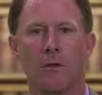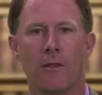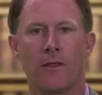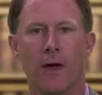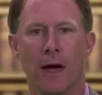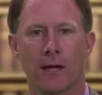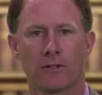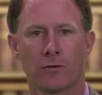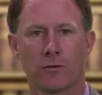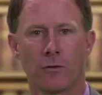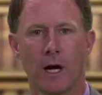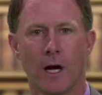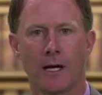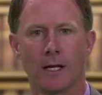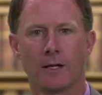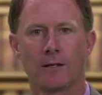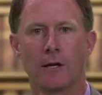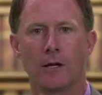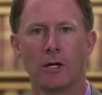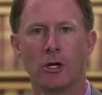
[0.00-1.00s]
That's
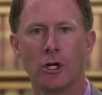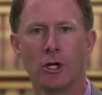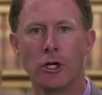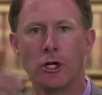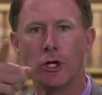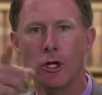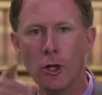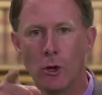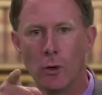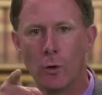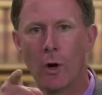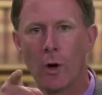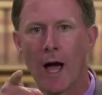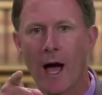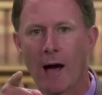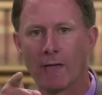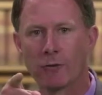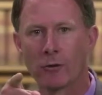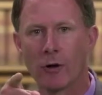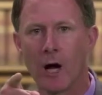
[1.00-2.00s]
right. You
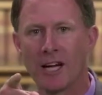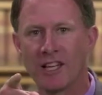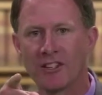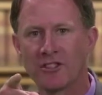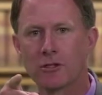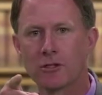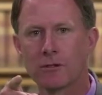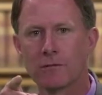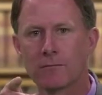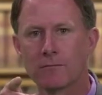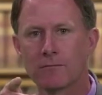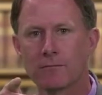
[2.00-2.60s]
have rights.